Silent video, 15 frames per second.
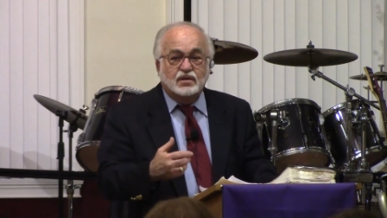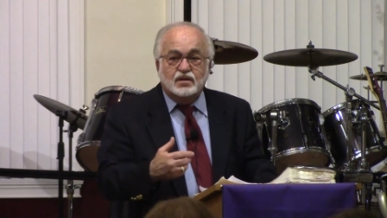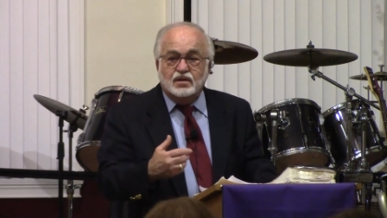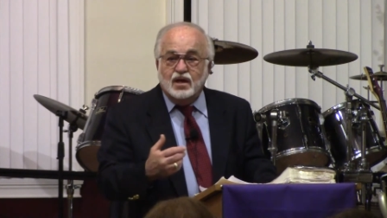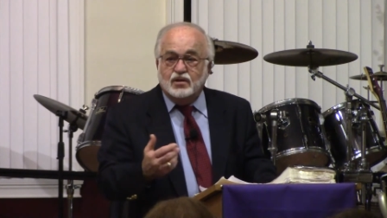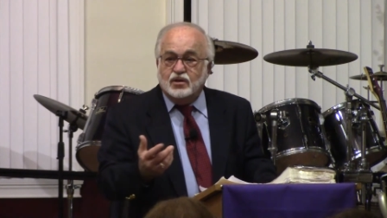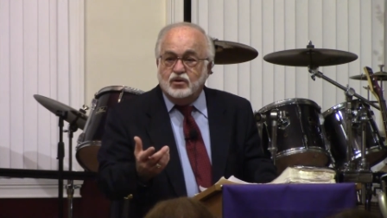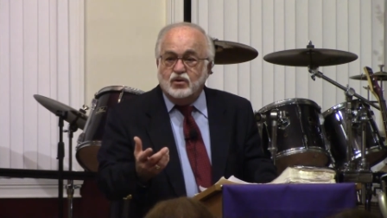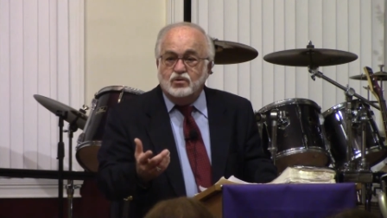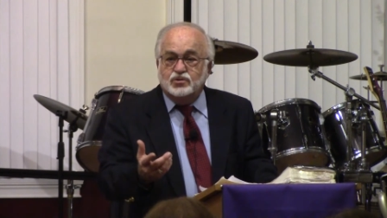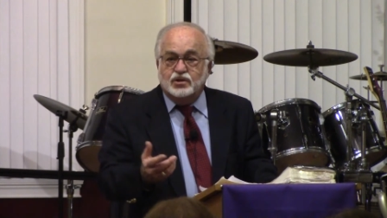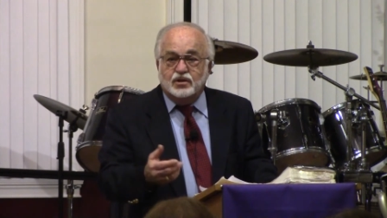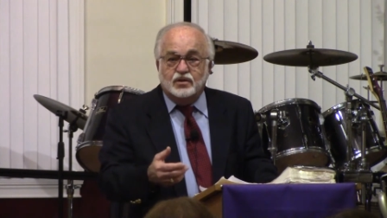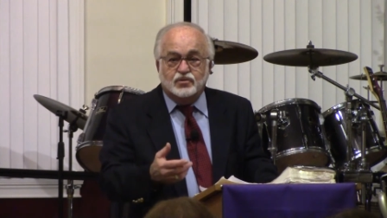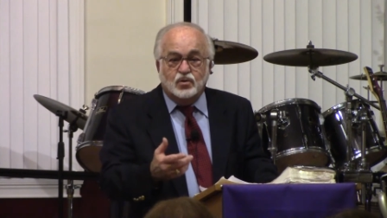
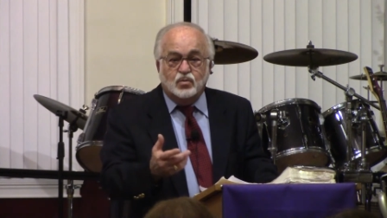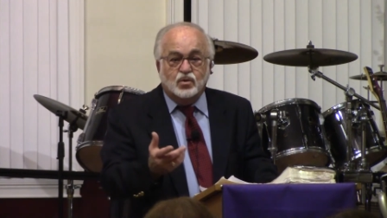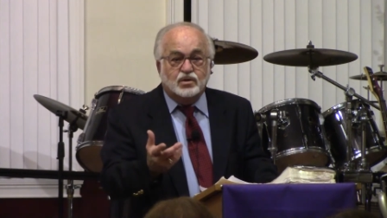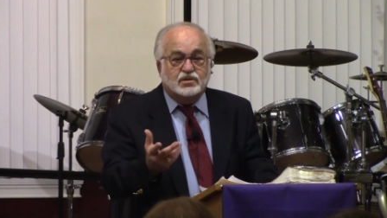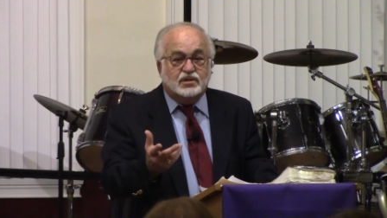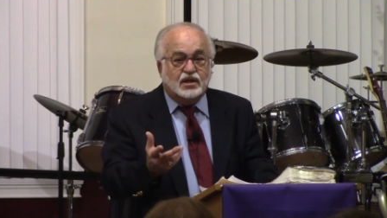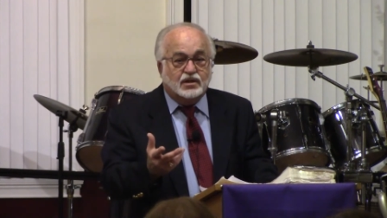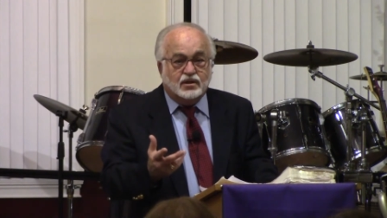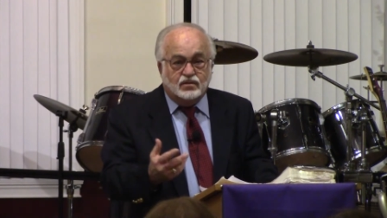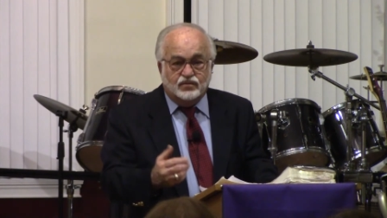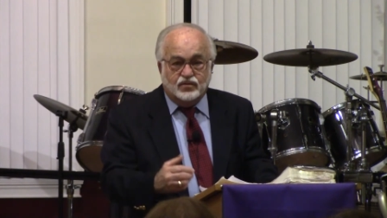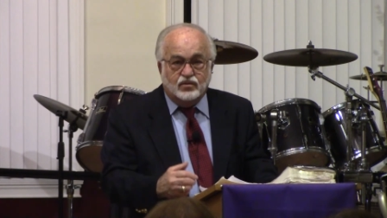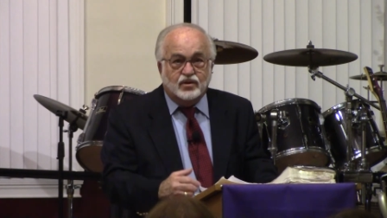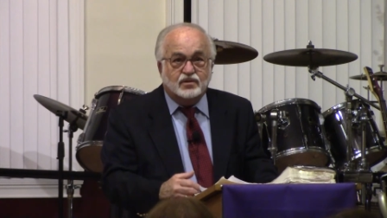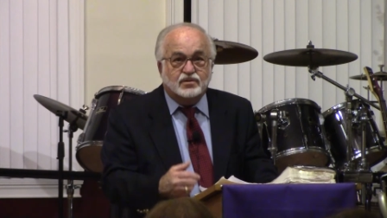Diakonos, you get the word deacon,
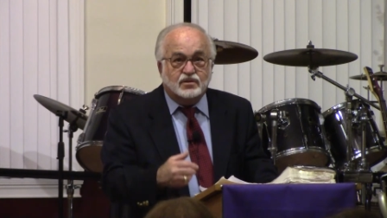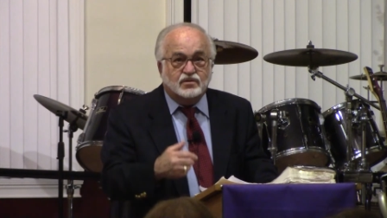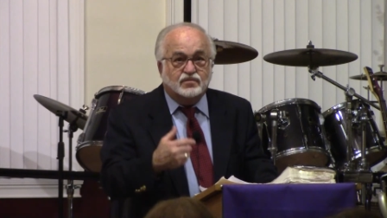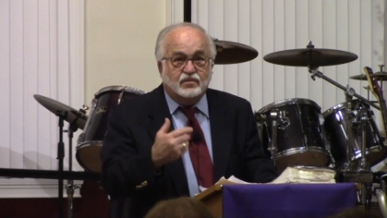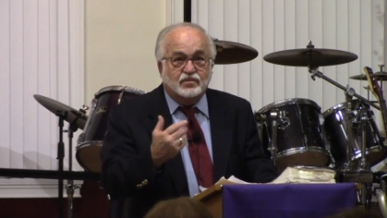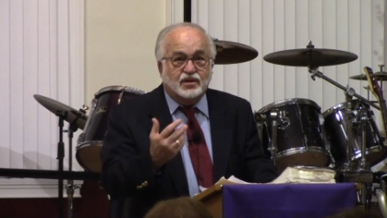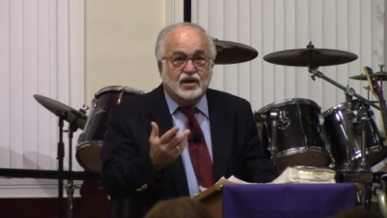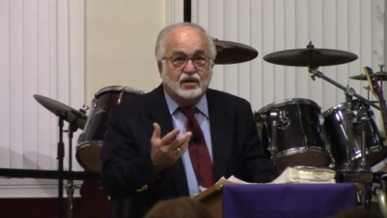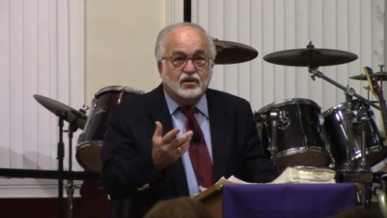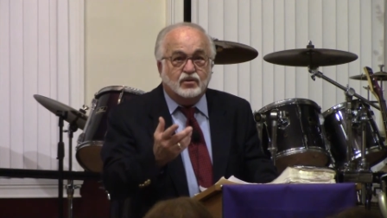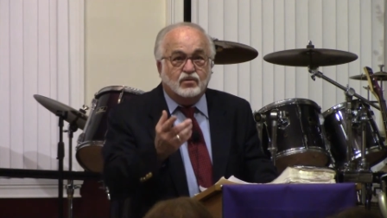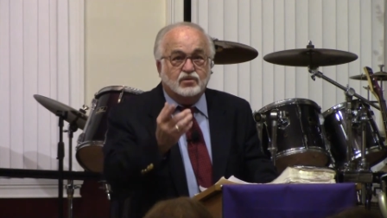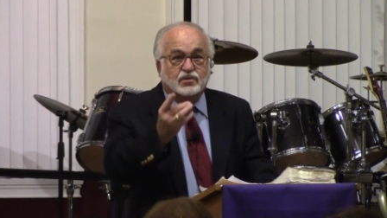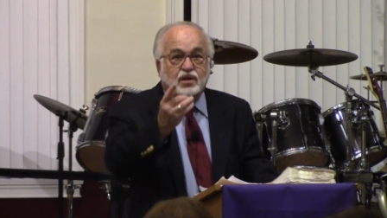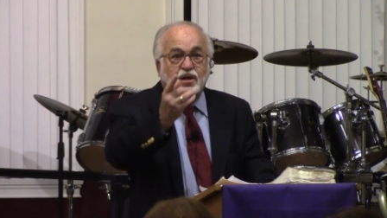for instance, from
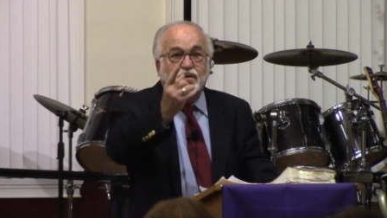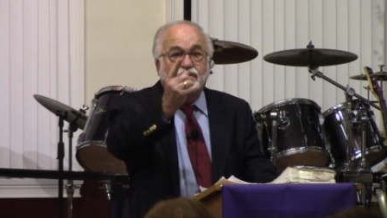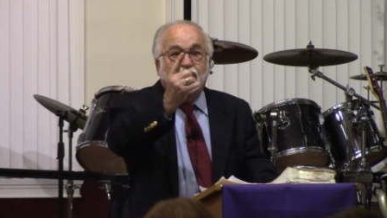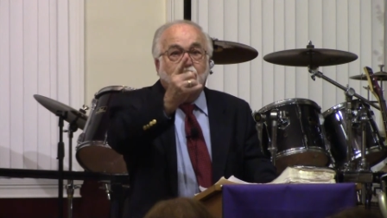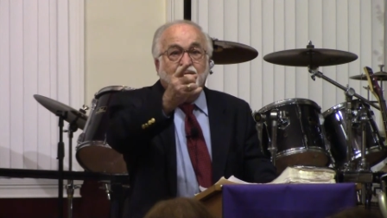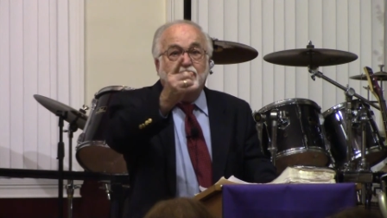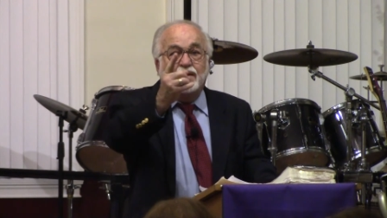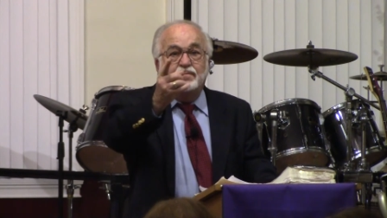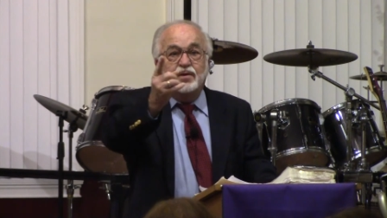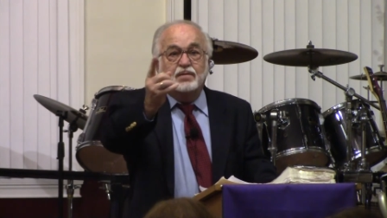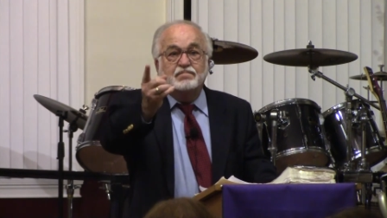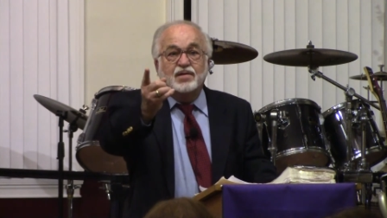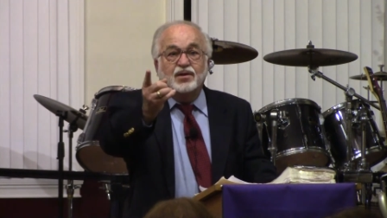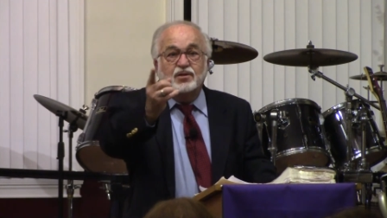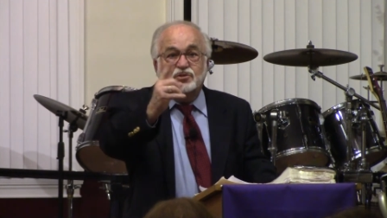diakonos, that I might be a
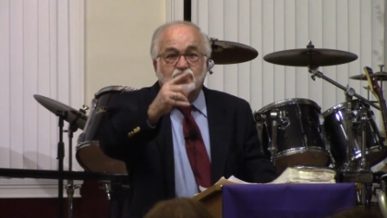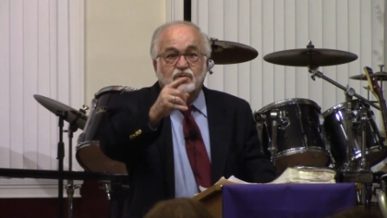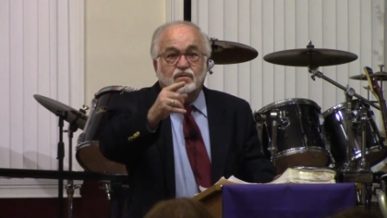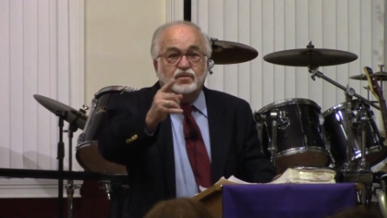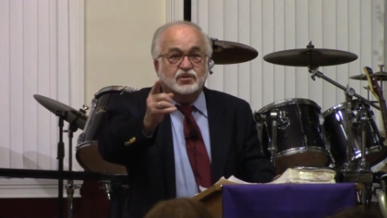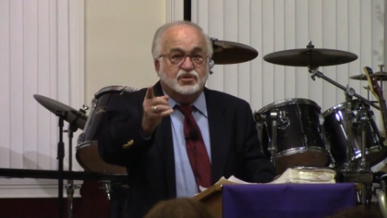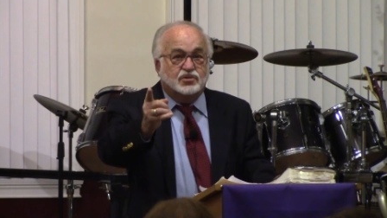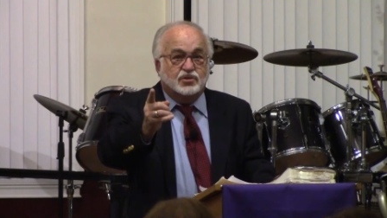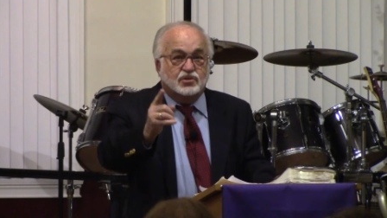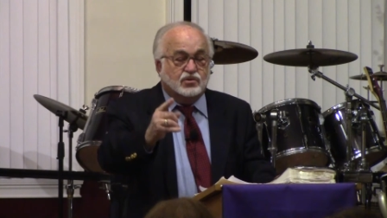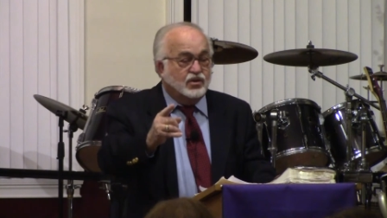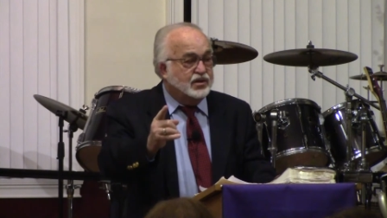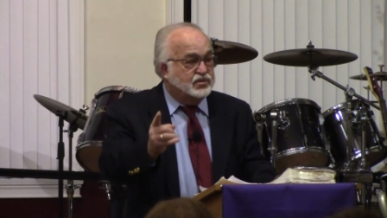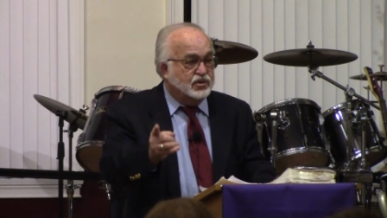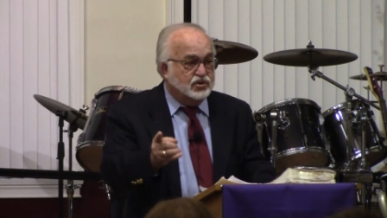minister of Jesus
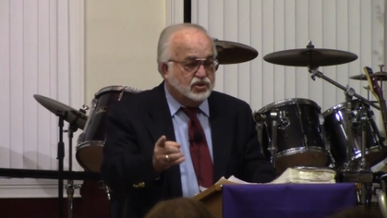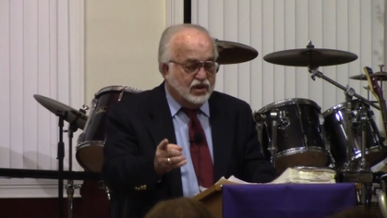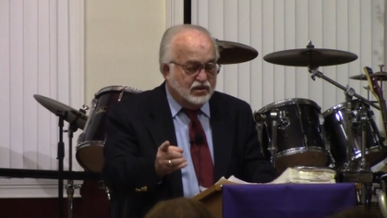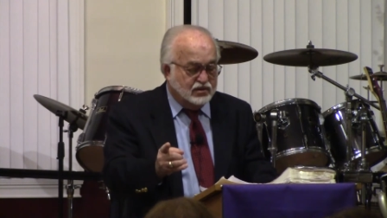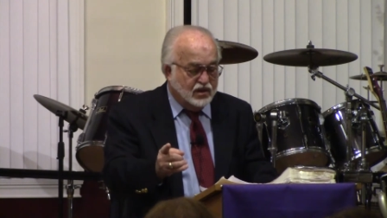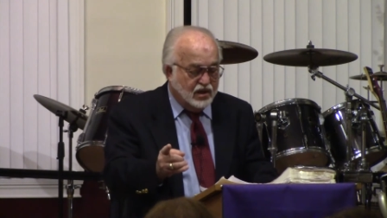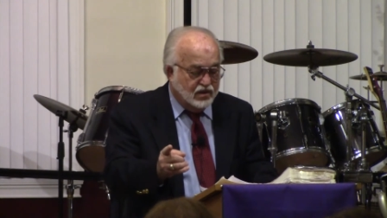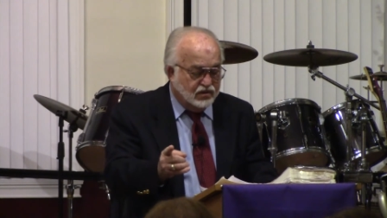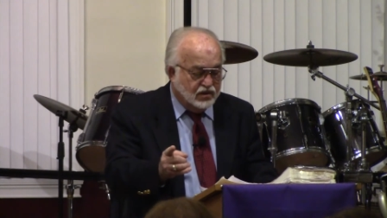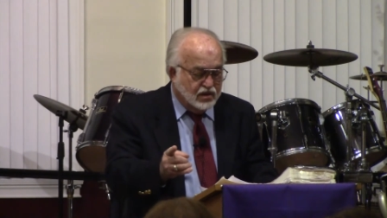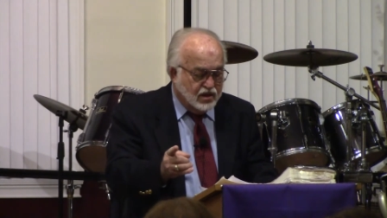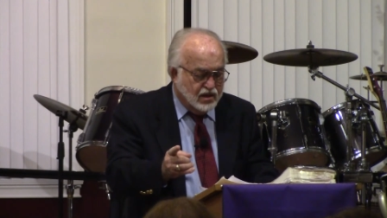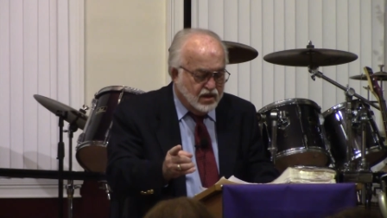Christ, a Gentile.